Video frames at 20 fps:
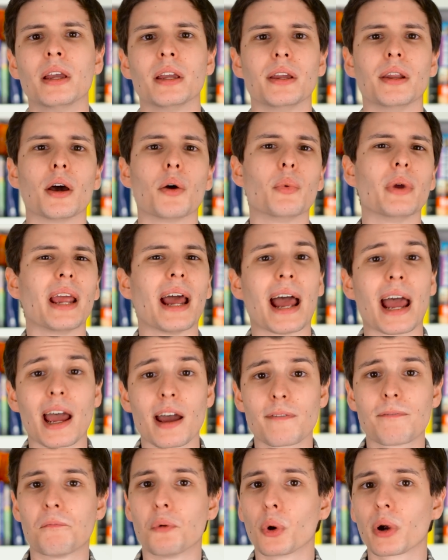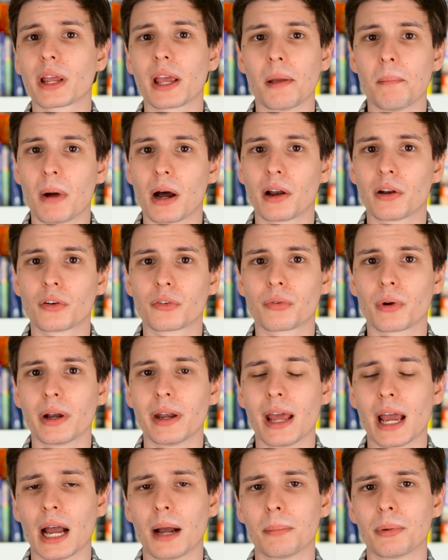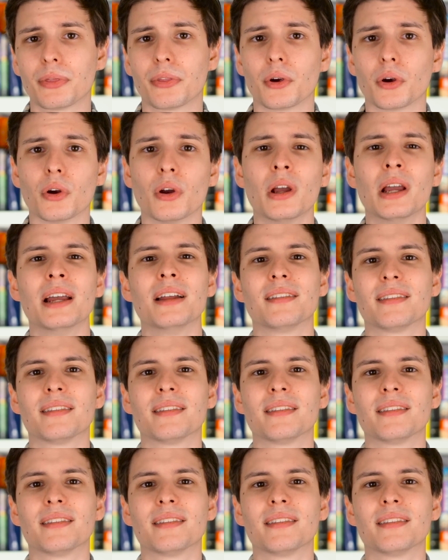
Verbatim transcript: You know, we have 4K monitors right now, but they're